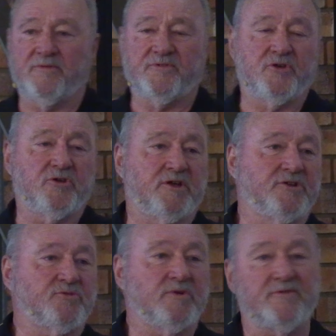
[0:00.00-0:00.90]
of
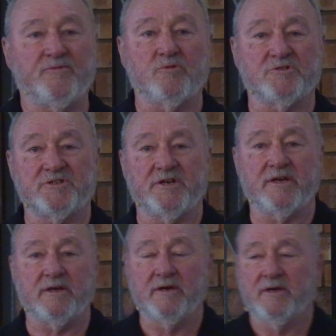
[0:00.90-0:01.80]

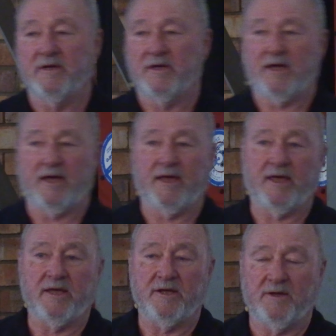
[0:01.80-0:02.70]
1324C
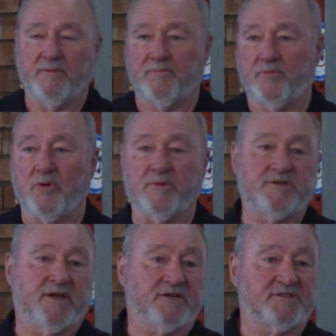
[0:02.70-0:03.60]
a
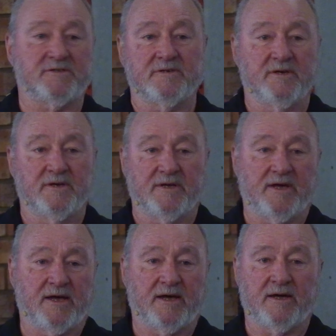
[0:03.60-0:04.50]
Permatex
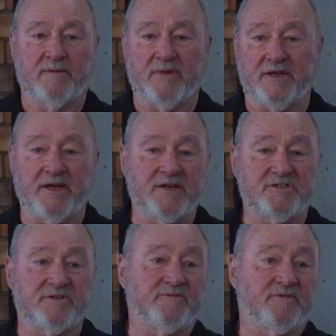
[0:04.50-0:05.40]
um,
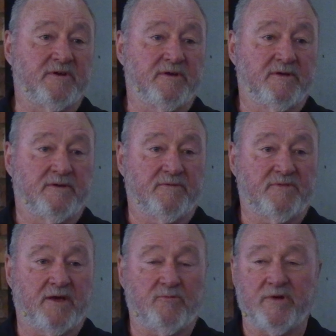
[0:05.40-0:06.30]
adhesive
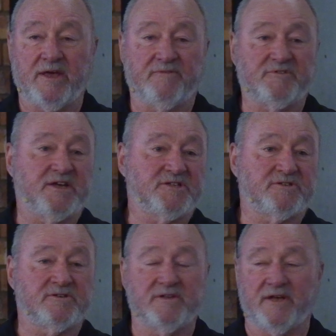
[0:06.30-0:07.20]
that we have
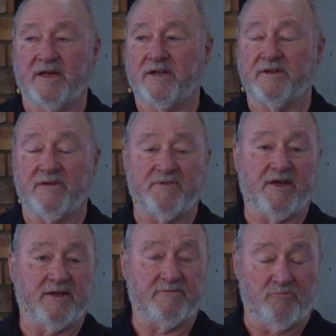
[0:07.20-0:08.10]
tested and
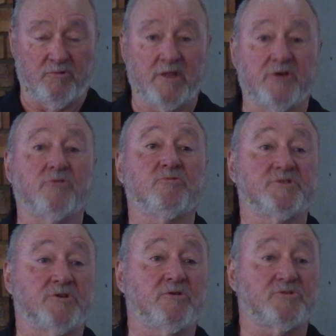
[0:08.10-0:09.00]
have had really good
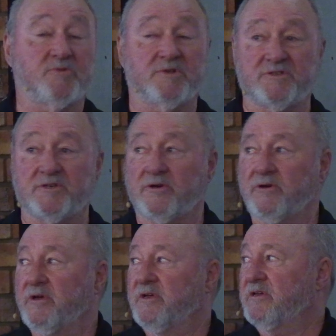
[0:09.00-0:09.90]
results with. So